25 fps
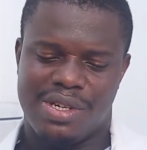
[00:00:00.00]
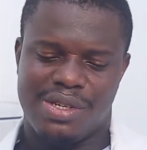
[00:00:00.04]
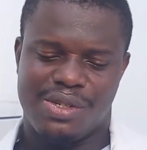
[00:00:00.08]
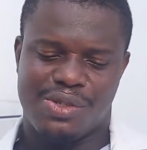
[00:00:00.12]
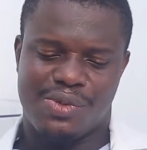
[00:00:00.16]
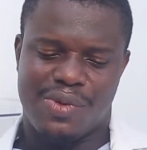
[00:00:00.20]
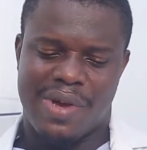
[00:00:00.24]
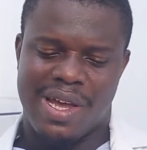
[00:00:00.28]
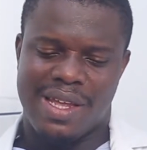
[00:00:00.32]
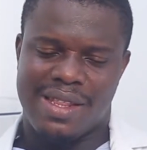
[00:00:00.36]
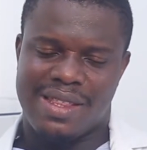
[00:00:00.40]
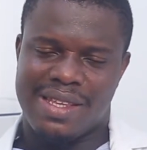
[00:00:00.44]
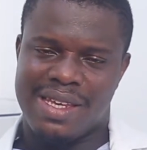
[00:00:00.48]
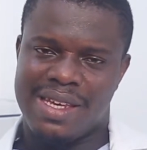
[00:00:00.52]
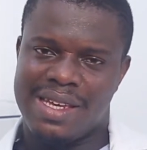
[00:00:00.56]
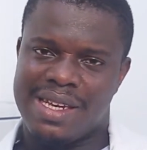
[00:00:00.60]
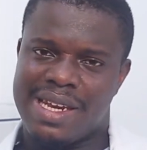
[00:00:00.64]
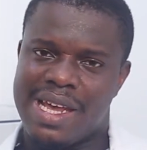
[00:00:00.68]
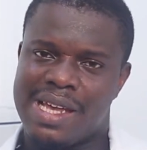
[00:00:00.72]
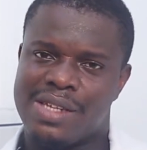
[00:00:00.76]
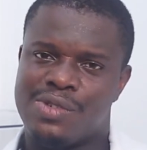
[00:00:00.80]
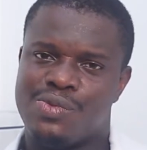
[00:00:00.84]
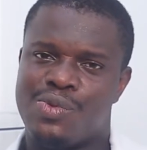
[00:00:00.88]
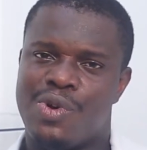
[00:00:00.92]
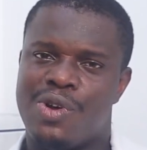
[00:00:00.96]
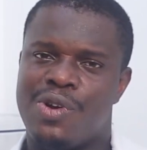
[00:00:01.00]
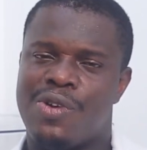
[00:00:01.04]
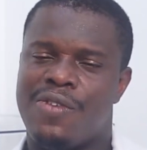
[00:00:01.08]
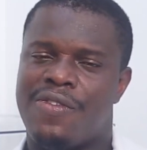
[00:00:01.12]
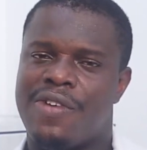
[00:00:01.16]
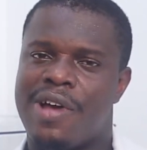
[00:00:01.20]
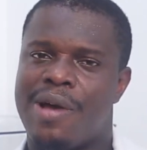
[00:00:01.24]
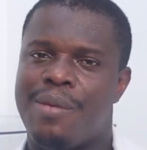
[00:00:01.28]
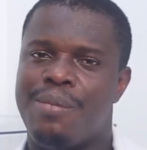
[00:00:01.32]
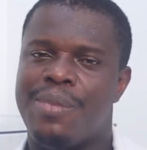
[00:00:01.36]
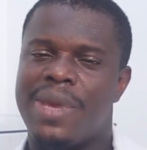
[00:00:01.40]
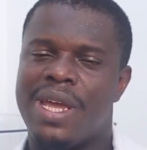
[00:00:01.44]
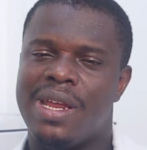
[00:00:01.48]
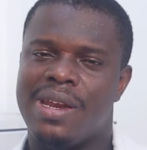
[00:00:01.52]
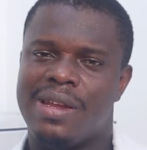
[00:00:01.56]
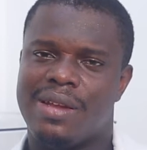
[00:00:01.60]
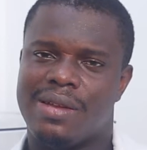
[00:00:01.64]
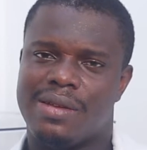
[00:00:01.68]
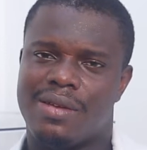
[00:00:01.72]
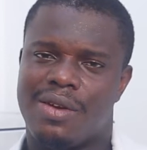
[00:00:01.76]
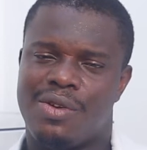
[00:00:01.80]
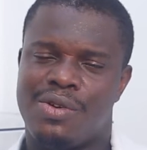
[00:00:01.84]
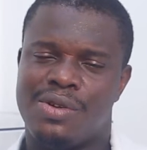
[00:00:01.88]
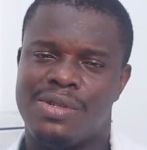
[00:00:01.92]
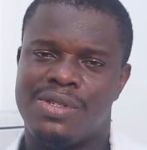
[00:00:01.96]
So I think that's one of our
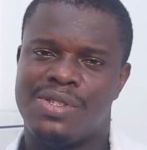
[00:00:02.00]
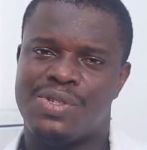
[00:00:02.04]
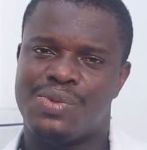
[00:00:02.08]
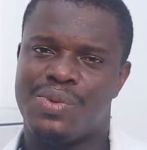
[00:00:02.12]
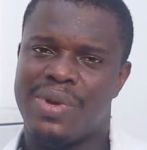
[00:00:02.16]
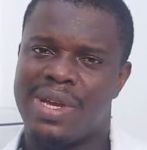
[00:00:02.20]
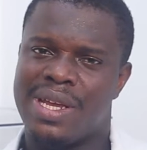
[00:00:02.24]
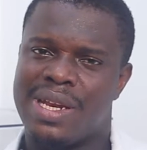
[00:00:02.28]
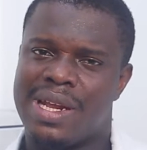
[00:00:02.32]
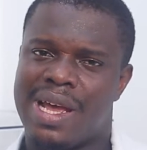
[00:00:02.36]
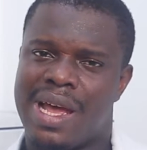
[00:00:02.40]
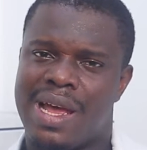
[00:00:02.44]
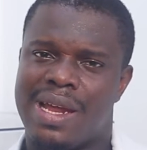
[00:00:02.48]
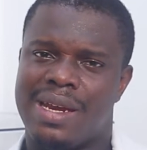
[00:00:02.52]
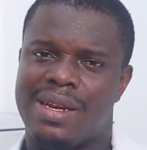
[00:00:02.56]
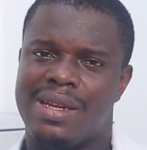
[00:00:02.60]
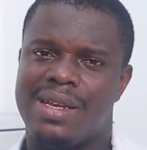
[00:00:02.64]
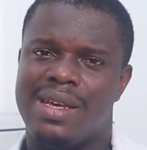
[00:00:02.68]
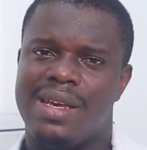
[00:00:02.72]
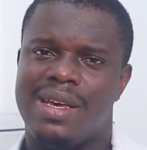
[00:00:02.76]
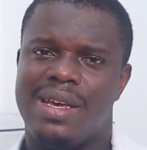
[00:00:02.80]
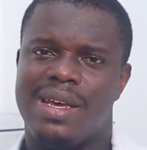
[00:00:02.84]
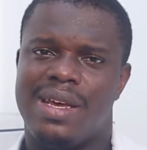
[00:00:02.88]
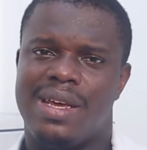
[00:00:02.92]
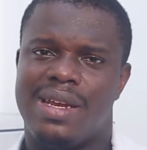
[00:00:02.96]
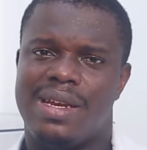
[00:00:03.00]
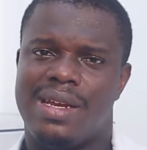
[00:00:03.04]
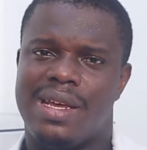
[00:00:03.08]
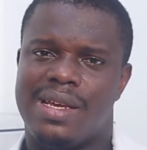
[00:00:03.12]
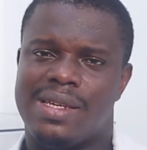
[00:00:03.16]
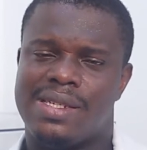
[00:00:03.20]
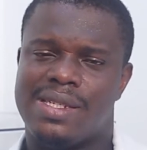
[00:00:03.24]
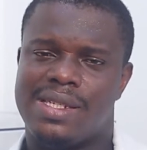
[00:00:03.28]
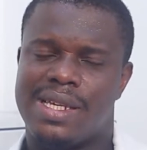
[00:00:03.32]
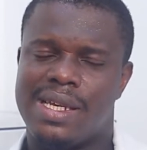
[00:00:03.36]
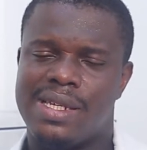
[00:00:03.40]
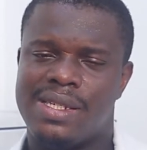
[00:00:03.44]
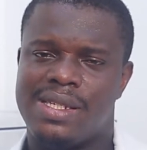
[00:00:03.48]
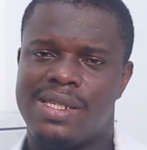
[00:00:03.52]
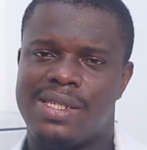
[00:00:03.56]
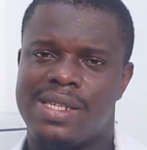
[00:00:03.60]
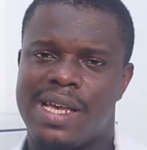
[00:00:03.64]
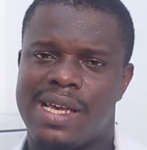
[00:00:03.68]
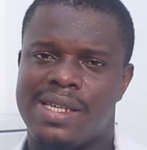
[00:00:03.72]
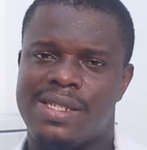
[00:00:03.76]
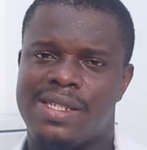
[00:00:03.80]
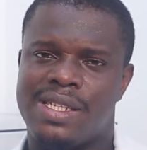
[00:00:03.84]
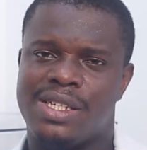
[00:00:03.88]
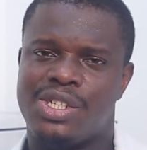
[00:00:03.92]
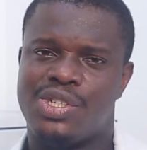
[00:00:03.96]
main constraints, and the
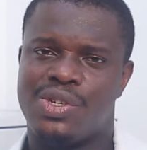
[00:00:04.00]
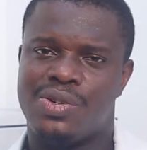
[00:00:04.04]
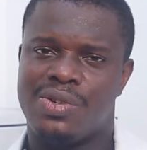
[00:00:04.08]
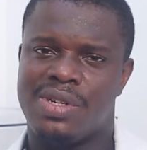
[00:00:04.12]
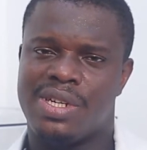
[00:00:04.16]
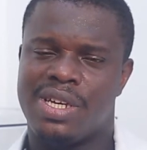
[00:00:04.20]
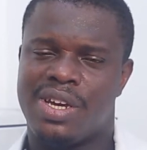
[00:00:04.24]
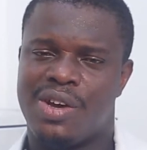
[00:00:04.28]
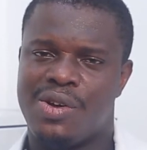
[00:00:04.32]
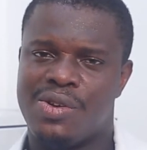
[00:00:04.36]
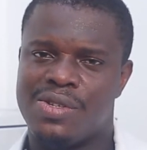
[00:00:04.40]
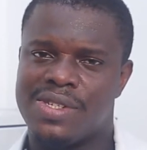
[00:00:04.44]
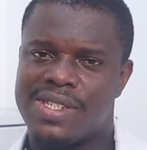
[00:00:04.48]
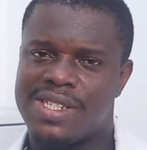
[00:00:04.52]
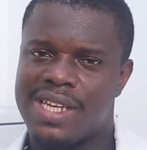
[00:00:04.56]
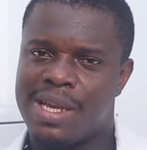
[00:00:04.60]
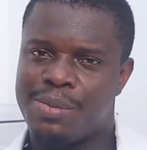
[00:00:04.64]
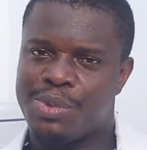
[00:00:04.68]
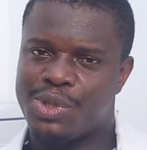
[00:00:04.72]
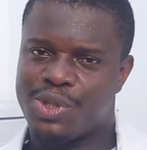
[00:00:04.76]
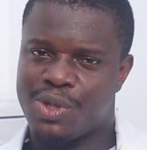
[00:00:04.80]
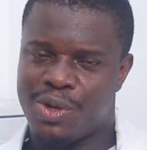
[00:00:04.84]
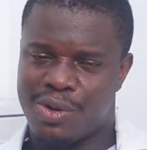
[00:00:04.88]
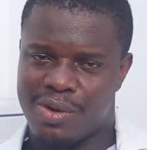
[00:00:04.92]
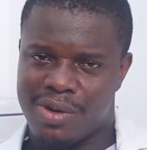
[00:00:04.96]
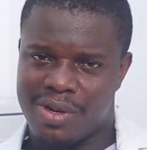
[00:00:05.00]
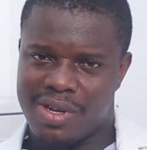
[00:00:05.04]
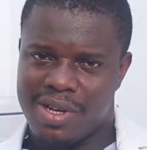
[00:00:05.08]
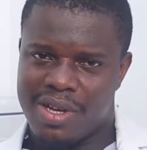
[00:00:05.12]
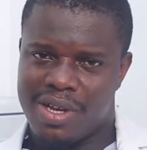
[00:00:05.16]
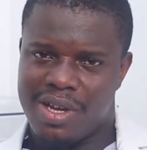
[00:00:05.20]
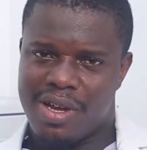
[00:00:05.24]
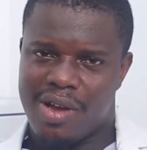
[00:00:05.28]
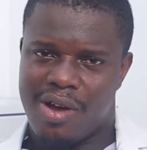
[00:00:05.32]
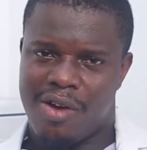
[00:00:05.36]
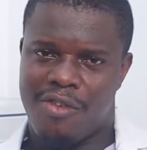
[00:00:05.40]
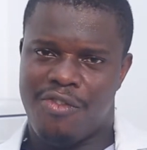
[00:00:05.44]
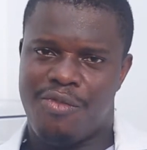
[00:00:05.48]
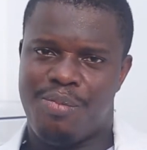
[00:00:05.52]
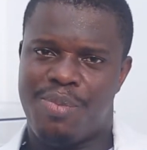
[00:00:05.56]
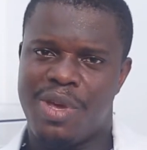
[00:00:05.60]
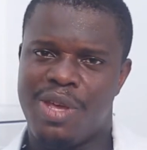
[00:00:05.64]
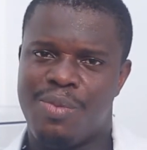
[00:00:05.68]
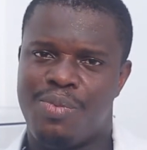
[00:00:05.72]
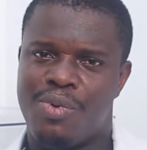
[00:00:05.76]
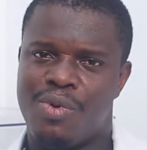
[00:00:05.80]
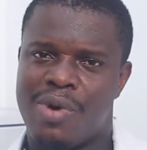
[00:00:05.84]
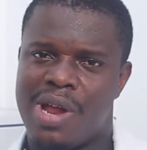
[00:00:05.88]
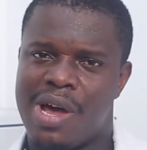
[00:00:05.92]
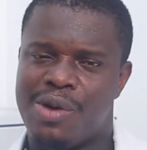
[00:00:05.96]
sensitization, the conception of
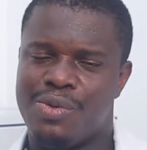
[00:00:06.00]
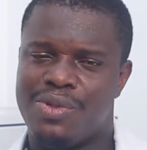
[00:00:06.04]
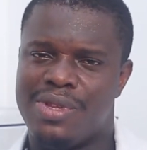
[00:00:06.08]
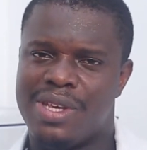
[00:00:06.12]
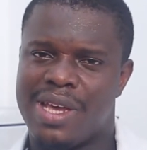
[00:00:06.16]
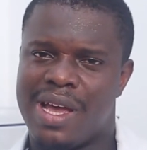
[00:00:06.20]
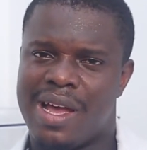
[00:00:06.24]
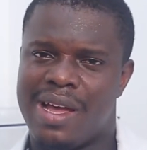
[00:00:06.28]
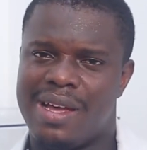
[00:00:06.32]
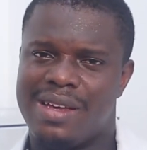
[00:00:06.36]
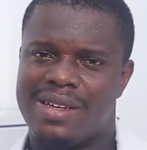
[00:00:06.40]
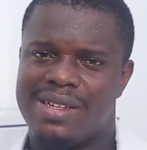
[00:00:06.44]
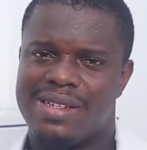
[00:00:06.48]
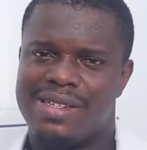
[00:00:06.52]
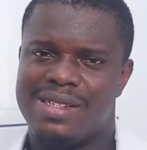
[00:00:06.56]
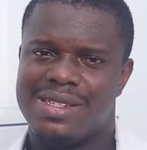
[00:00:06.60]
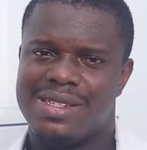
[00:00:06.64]
people out there